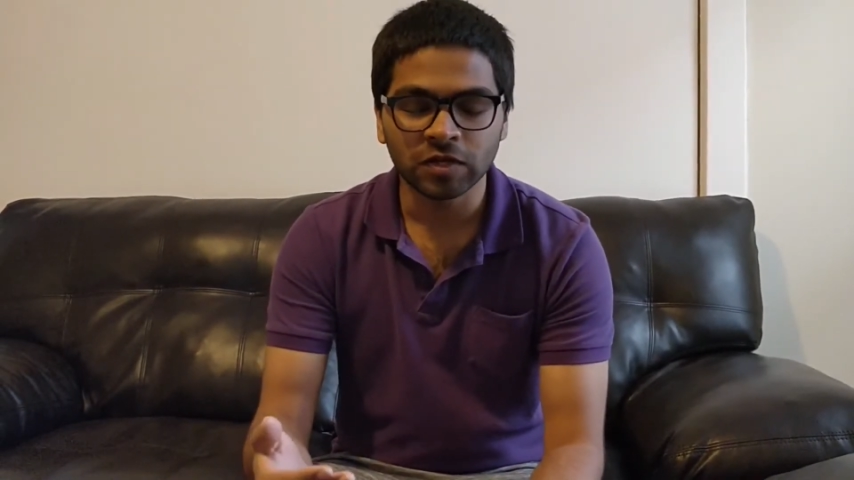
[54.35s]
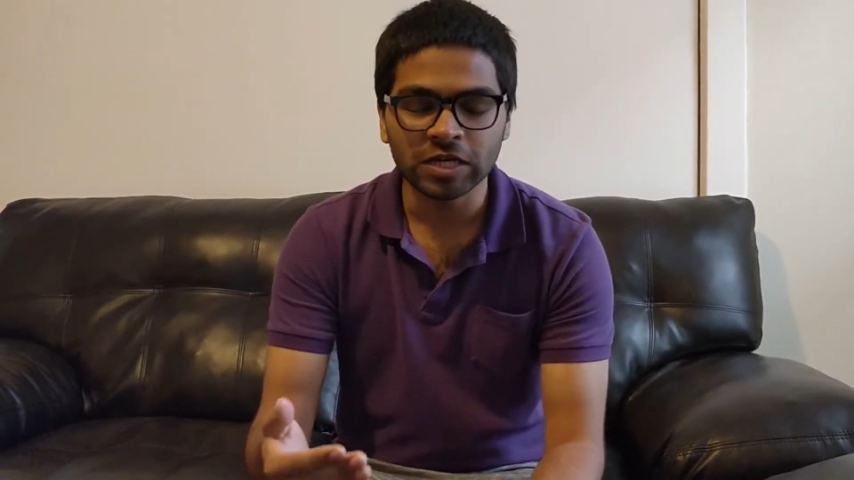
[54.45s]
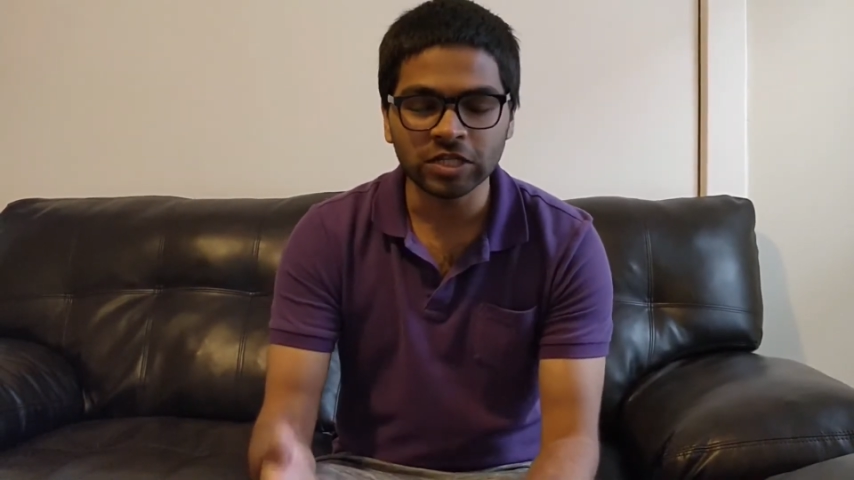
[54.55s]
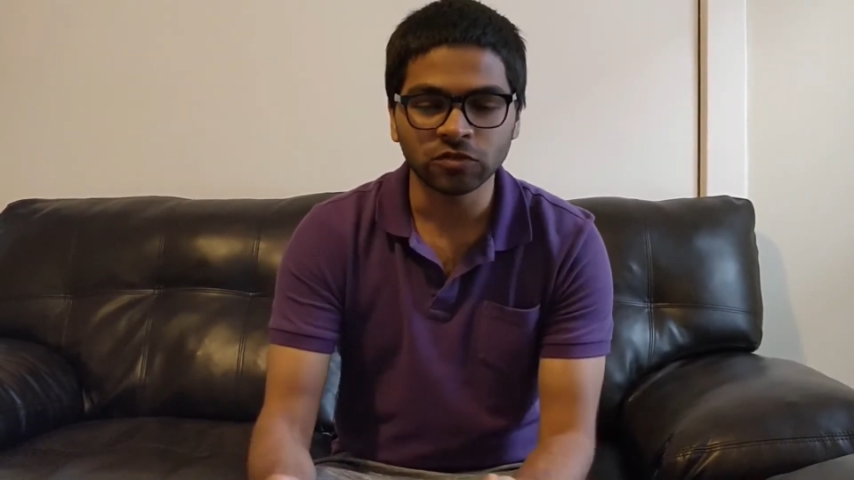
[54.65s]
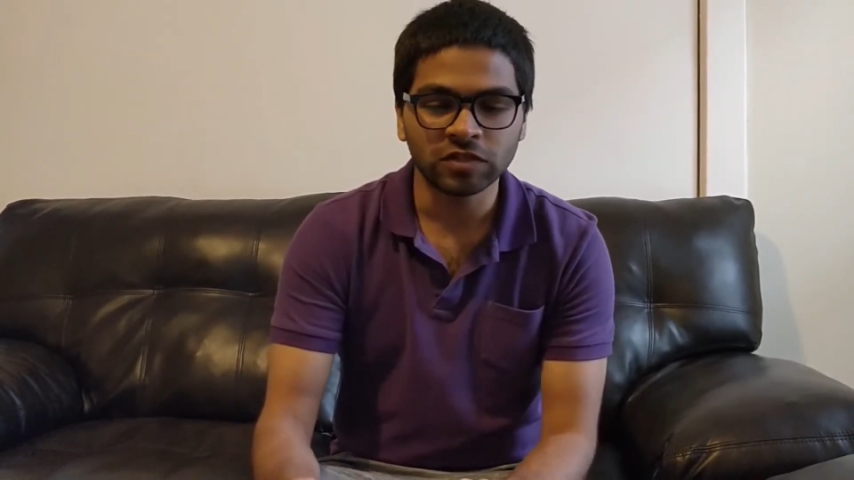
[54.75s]

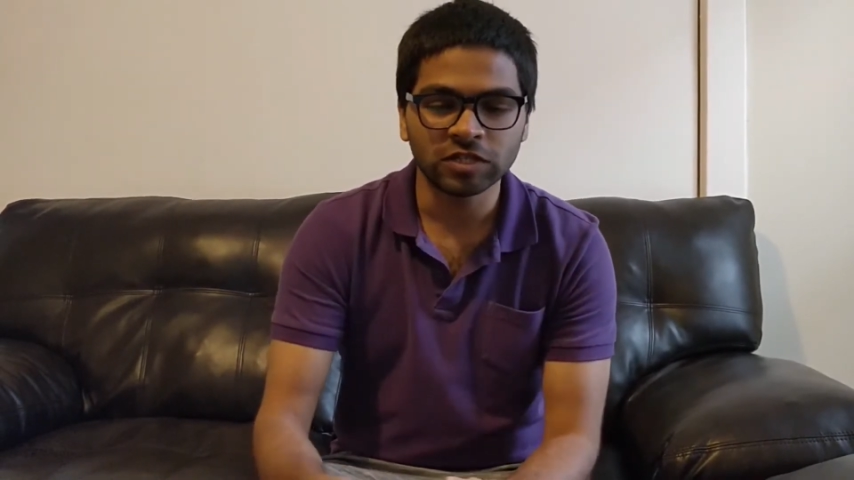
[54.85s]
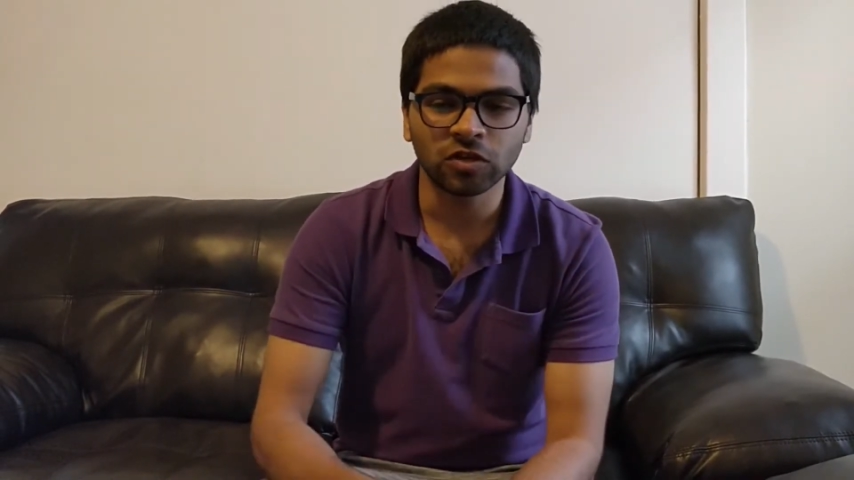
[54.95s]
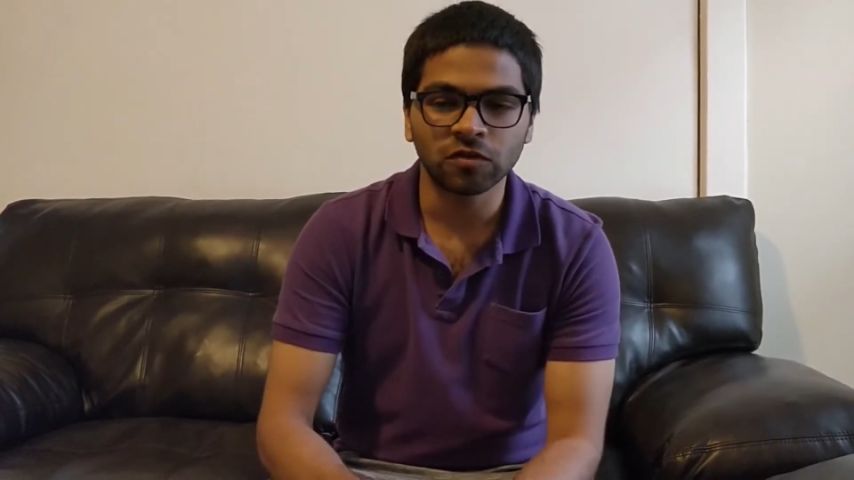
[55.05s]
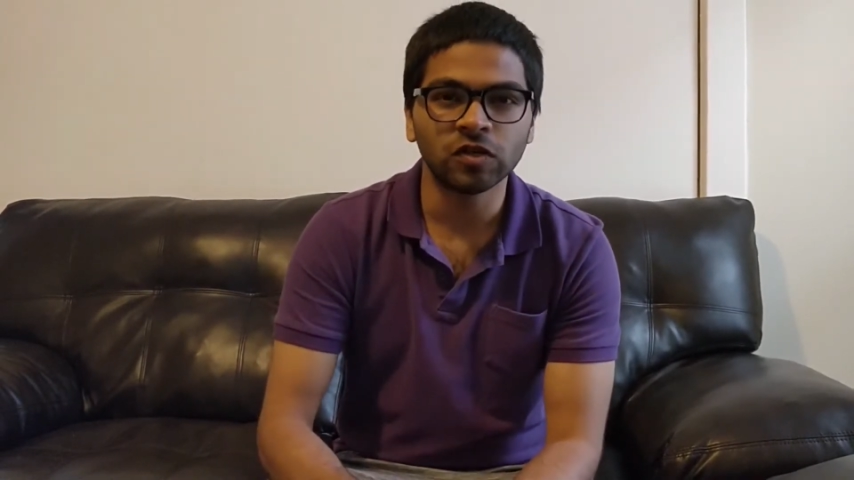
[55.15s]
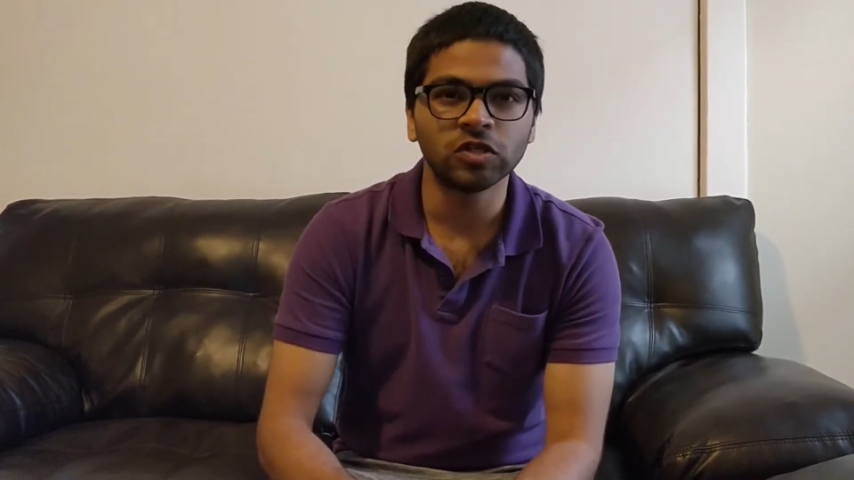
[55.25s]
Each of these
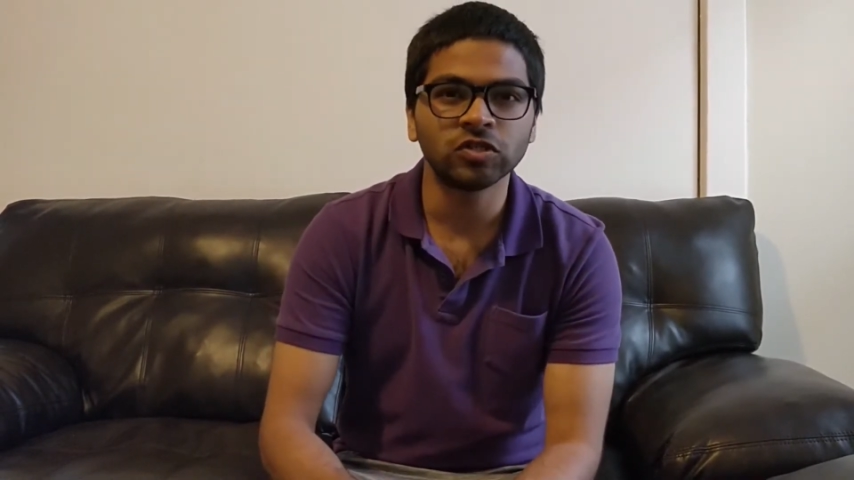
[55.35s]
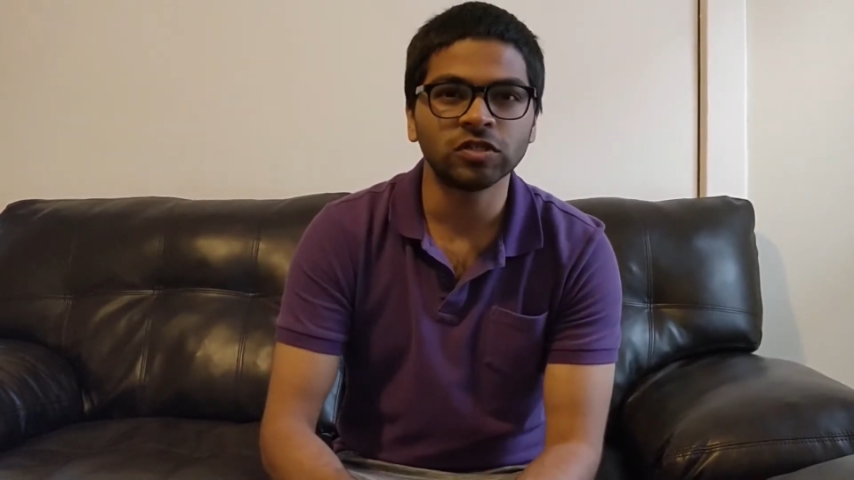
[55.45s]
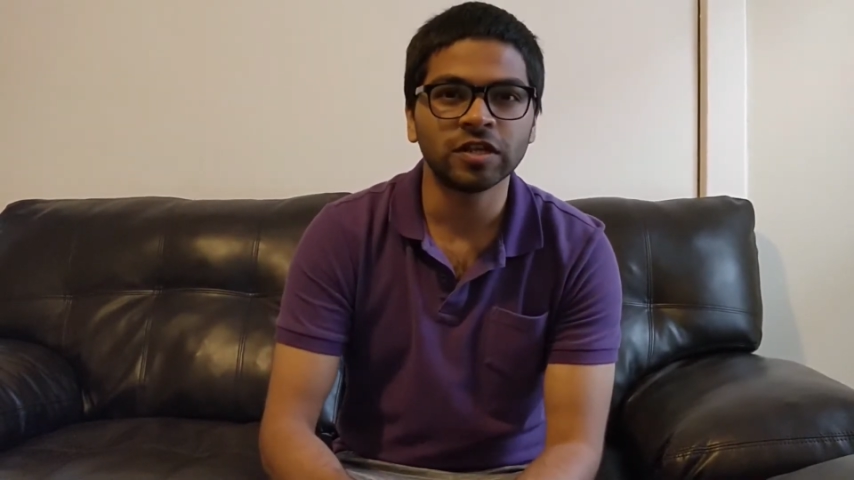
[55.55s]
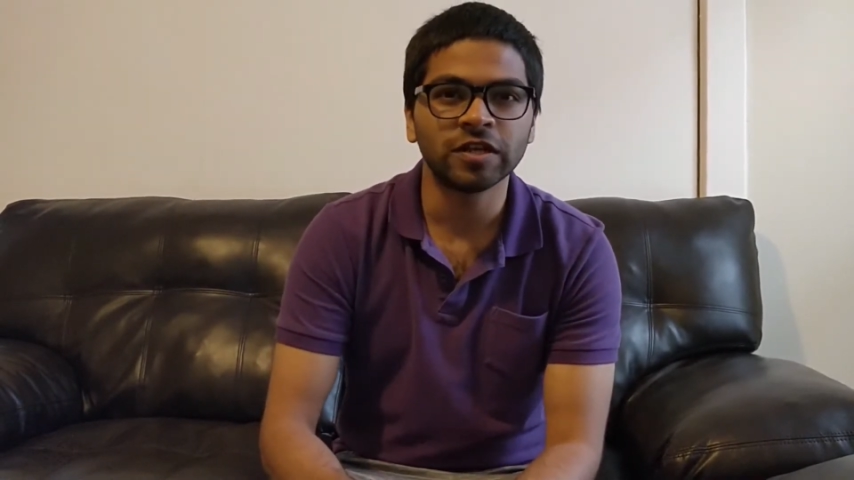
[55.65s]
convolutional